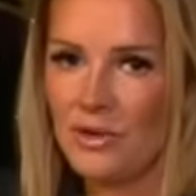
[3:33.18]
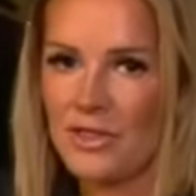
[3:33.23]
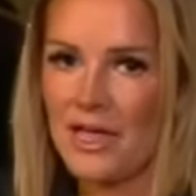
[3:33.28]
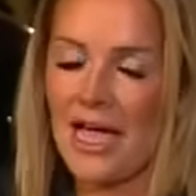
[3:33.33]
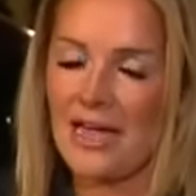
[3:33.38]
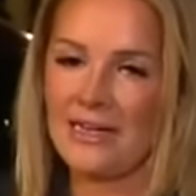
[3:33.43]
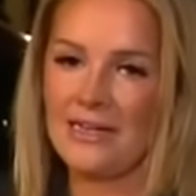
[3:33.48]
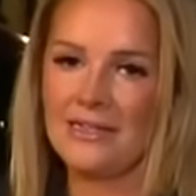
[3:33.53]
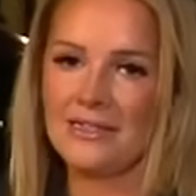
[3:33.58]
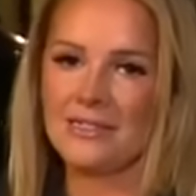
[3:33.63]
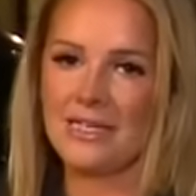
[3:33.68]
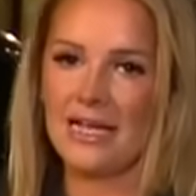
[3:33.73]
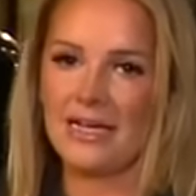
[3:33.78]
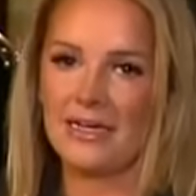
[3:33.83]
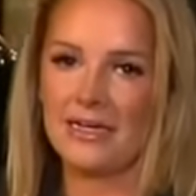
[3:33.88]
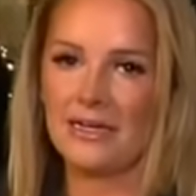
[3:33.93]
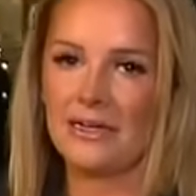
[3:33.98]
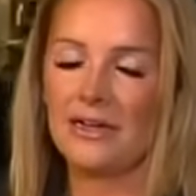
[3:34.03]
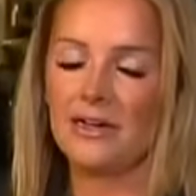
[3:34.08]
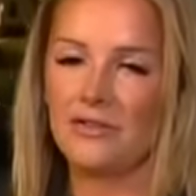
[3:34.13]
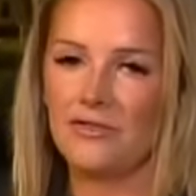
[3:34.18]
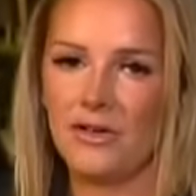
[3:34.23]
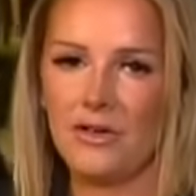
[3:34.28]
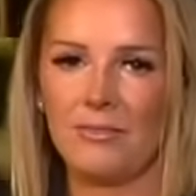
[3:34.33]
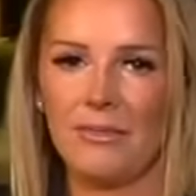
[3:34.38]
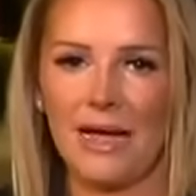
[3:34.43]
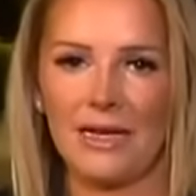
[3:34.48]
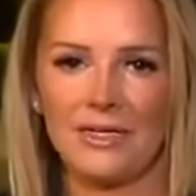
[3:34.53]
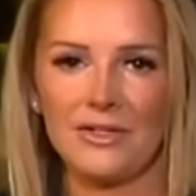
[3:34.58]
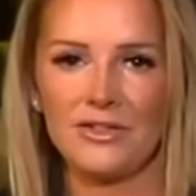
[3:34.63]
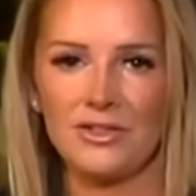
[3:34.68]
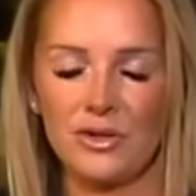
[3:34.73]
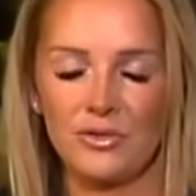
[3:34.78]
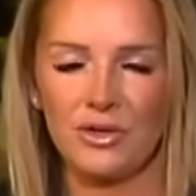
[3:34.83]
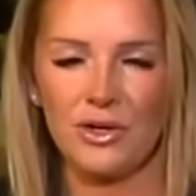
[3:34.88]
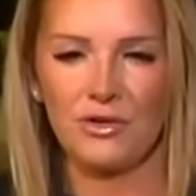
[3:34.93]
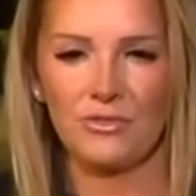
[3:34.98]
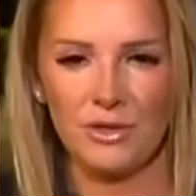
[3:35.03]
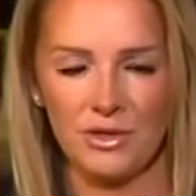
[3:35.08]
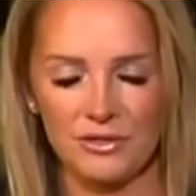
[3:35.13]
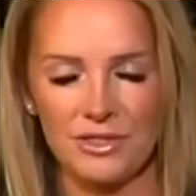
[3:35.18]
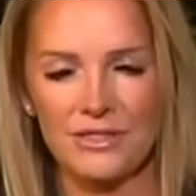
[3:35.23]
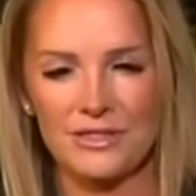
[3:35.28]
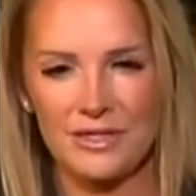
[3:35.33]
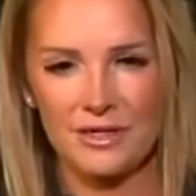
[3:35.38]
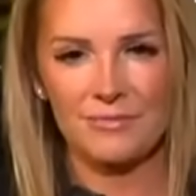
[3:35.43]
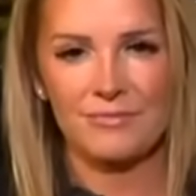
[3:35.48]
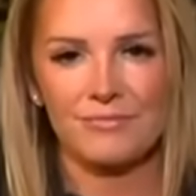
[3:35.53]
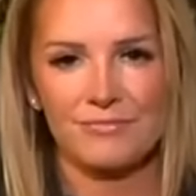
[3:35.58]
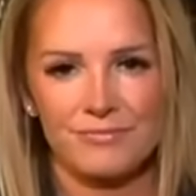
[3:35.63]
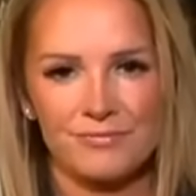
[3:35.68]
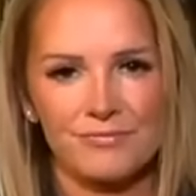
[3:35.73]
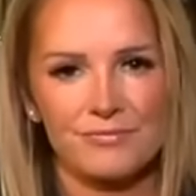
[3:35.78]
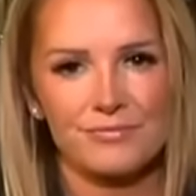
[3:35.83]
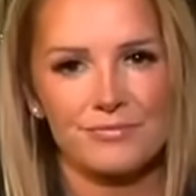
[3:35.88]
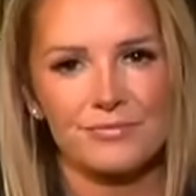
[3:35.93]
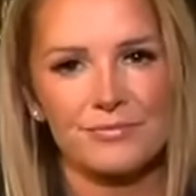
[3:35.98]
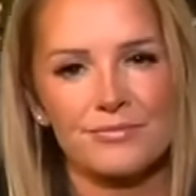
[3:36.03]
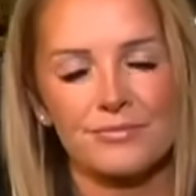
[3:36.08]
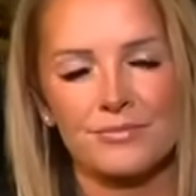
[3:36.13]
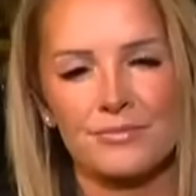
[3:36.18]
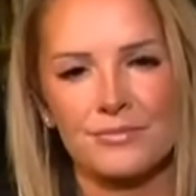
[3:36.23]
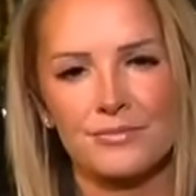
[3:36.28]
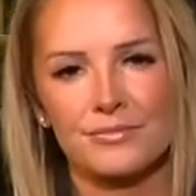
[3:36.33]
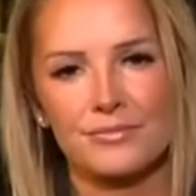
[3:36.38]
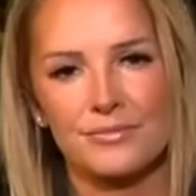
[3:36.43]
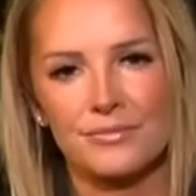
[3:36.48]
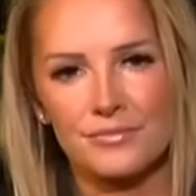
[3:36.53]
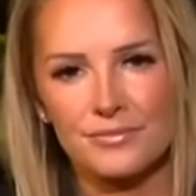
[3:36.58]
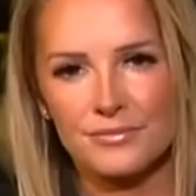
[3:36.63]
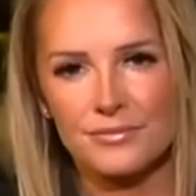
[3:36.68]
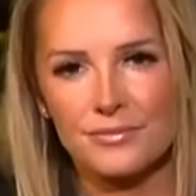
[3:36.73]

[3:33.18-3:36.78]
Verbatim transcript: any sighting of Maddie Soto. Marlisa. Hannah, thanks so